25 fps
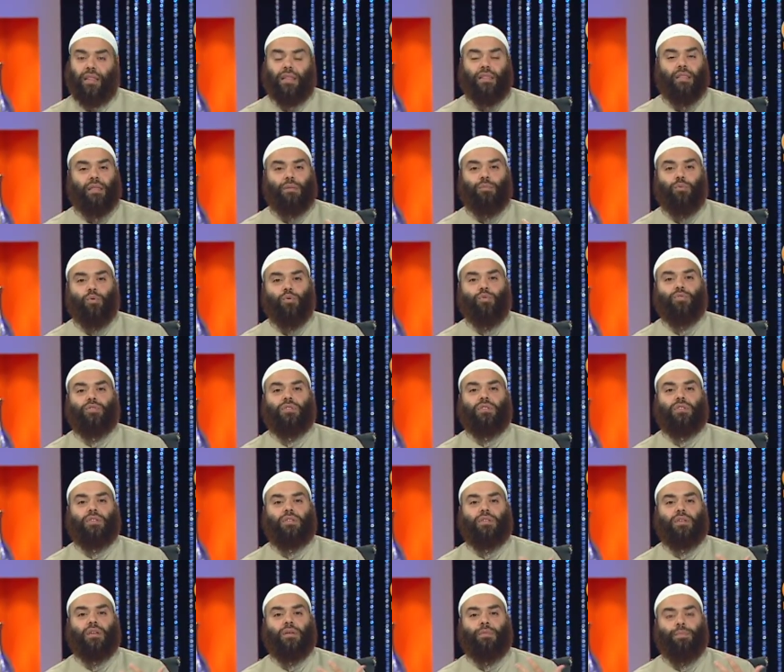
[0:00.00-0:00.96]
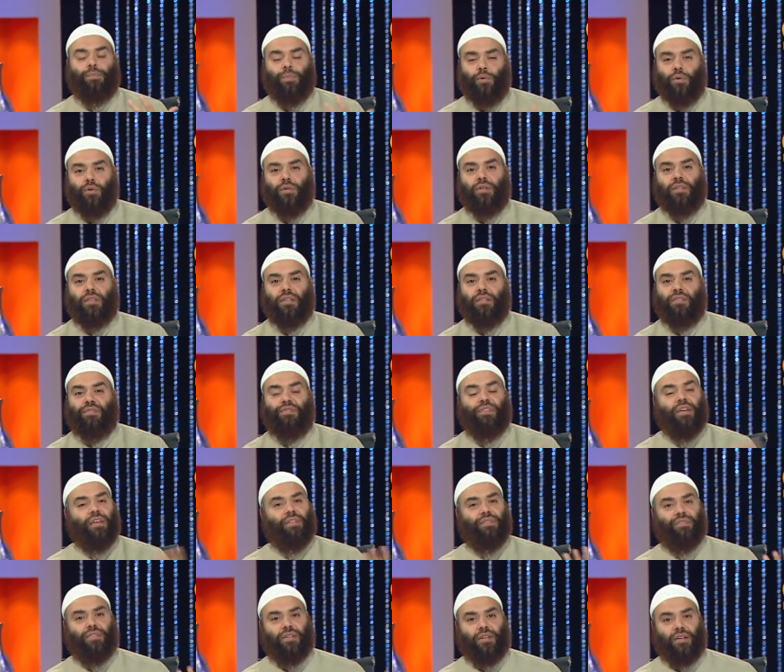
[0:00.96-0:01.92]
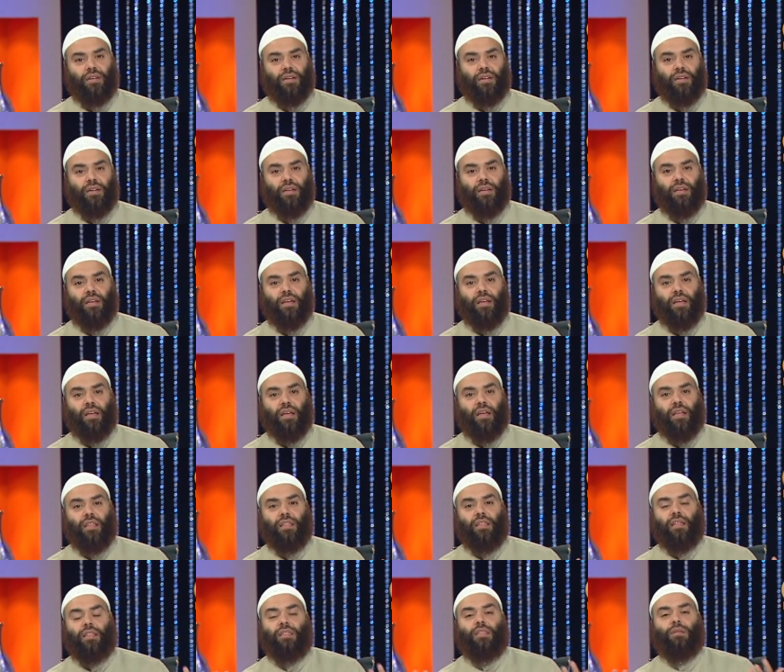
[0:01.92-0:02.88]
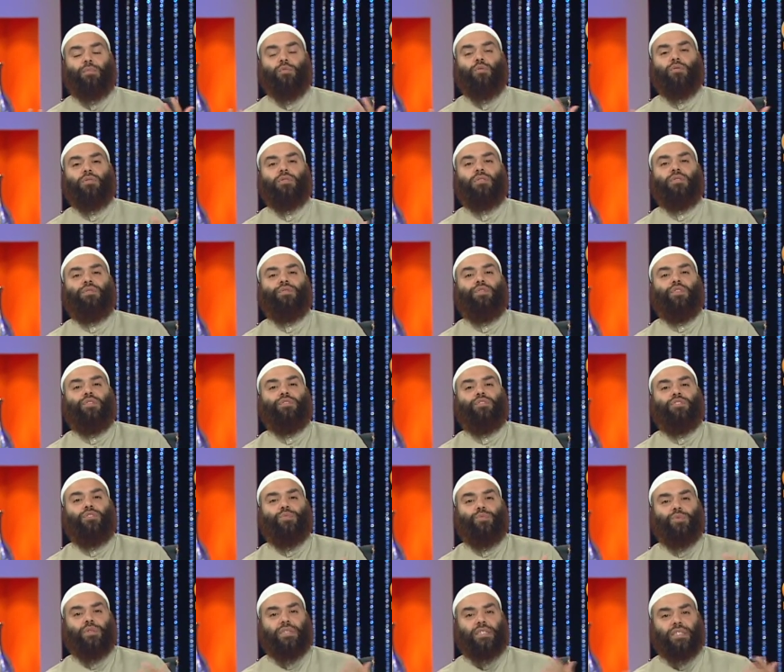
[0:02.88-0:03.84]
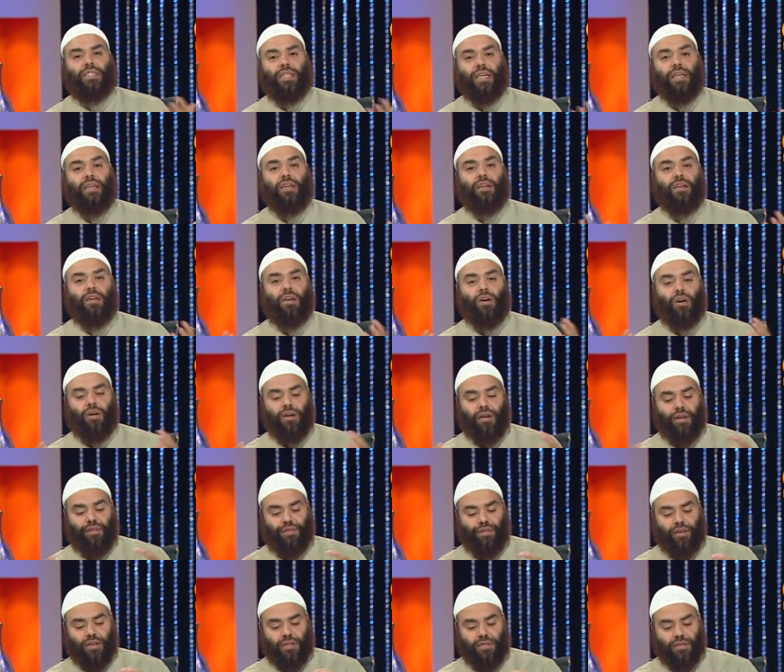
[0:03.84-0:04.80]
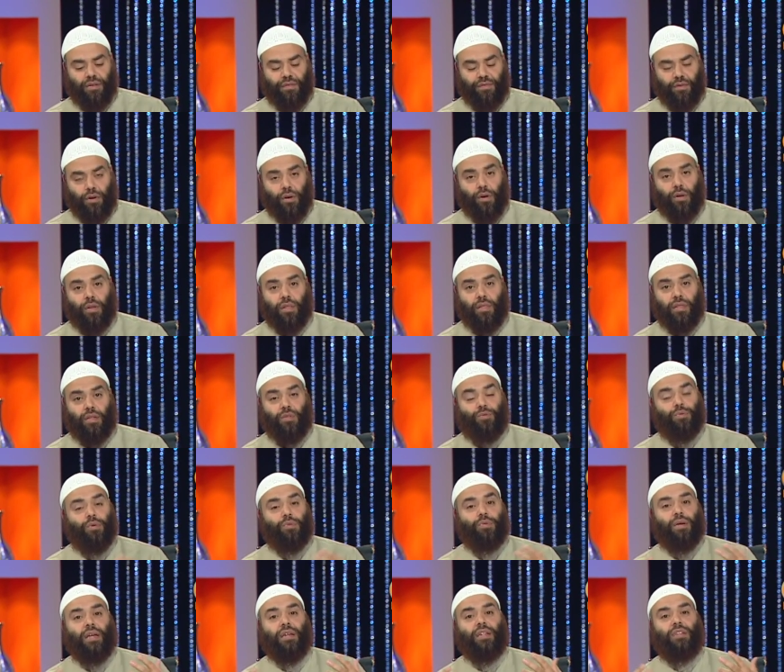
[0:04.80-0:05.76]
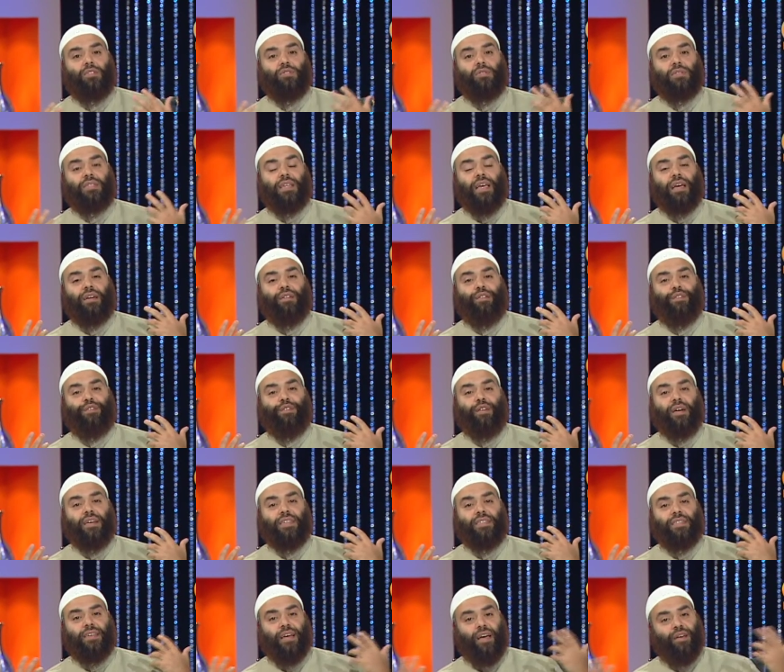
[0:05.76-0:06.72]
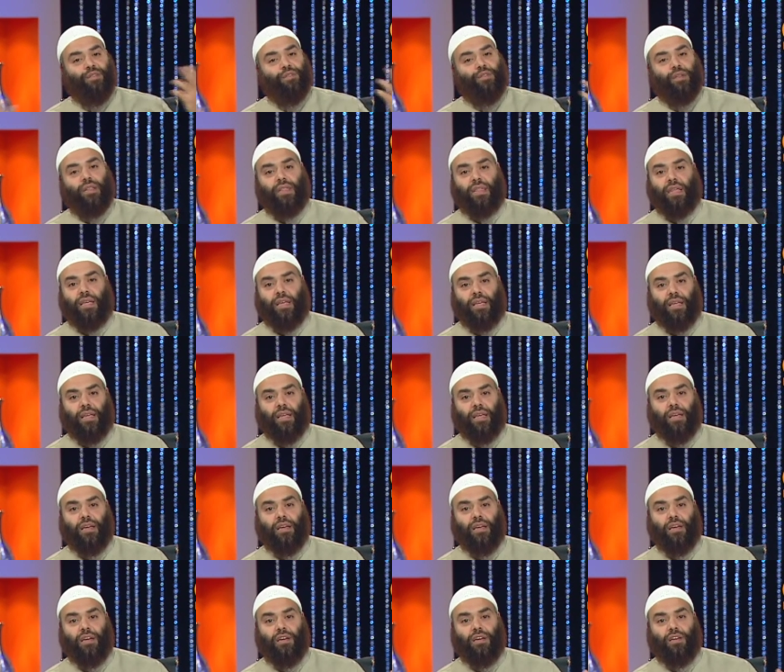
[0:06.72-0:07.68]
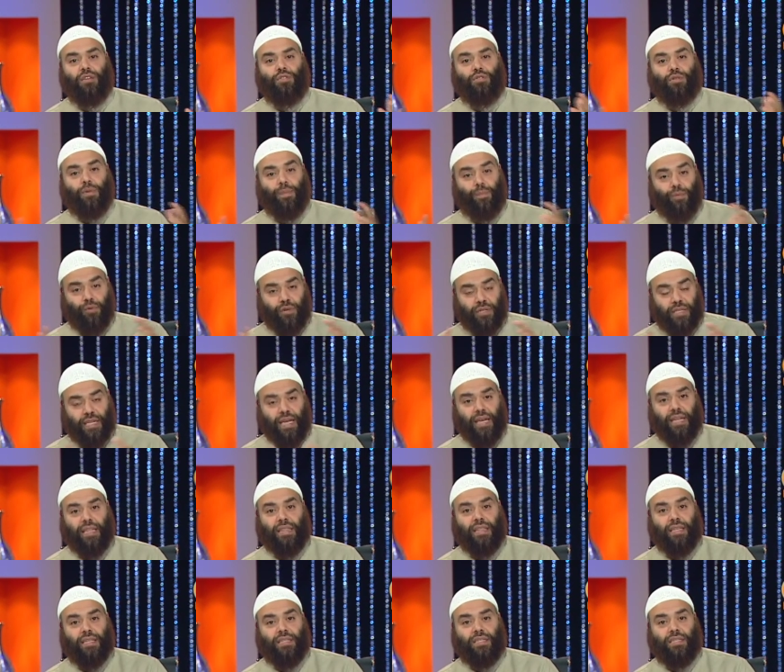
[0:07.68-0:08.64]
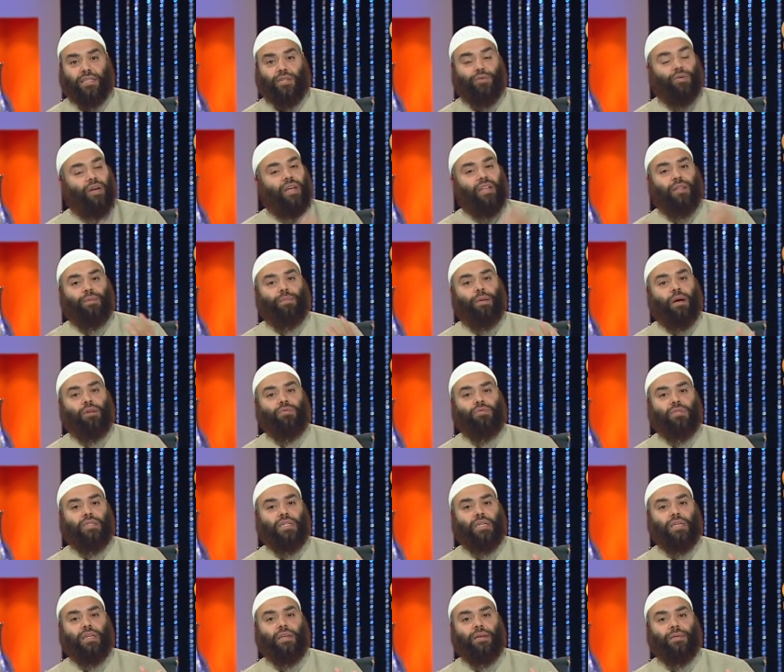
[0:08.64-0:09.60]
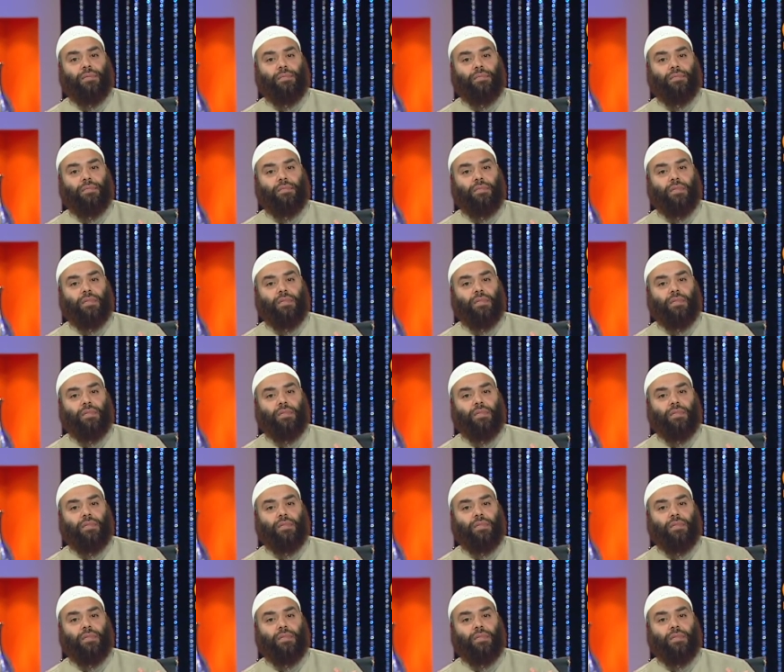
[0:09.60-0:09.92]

that the most important favor, that the most virtuous thing on the face of earth, that we're ready to sacrifice everything to protect this great bounty,